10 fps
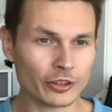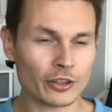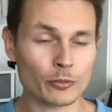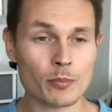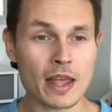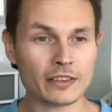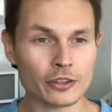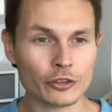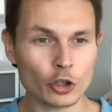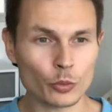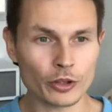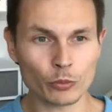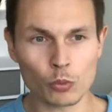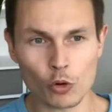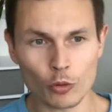is meant to do
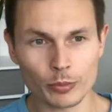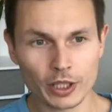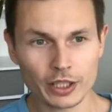is warm